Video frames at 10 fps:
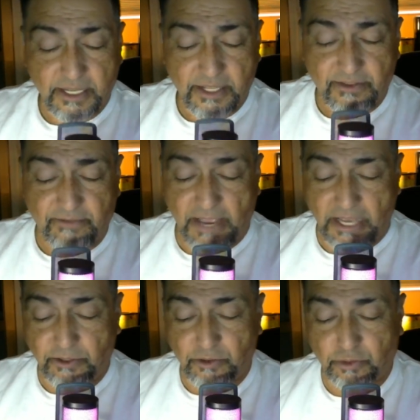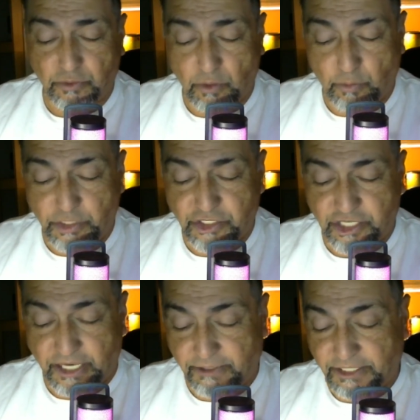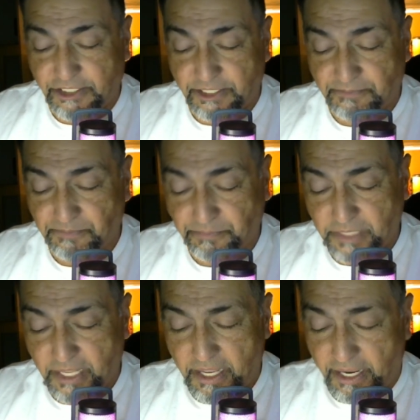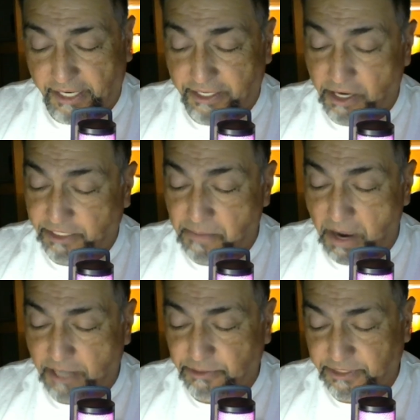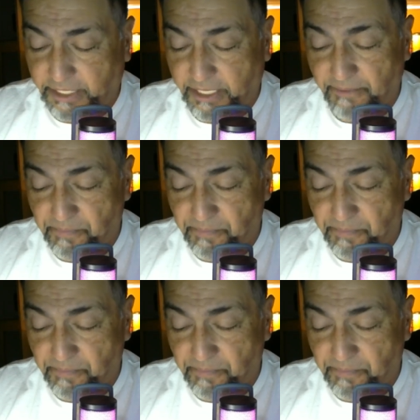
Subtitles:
the values we cherish in our democracy.